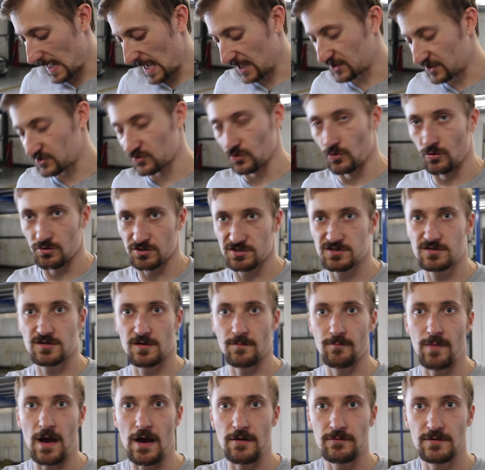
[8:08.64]
exhaust
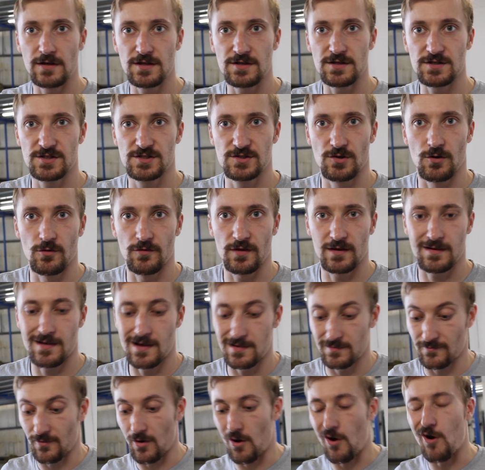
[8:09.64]
components, or the
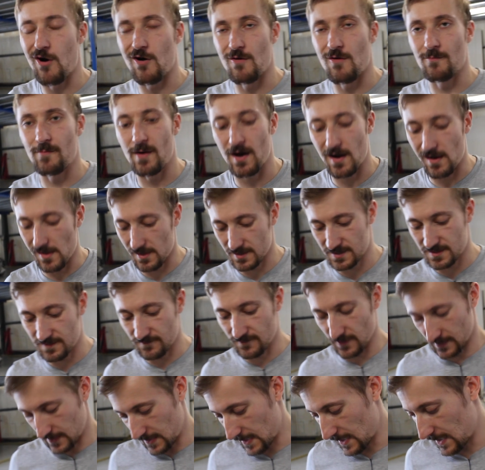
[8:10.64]
kind of hot parts
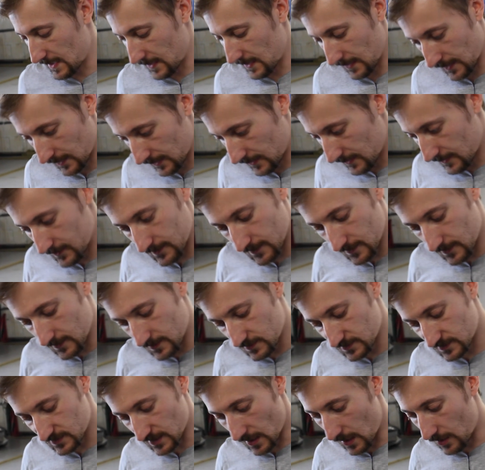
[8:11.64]
of the kit.
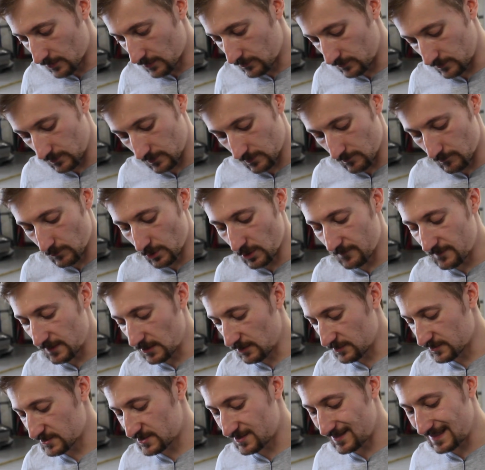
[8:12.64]
So
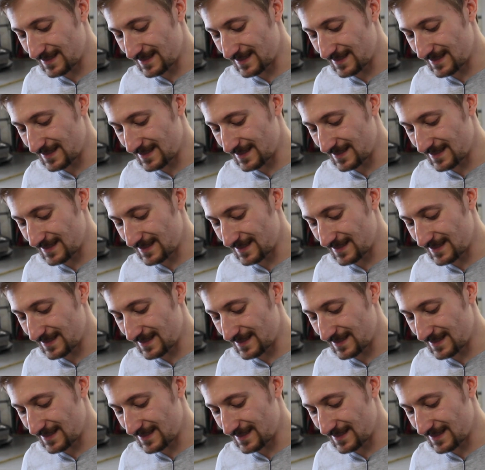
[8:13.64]
moving on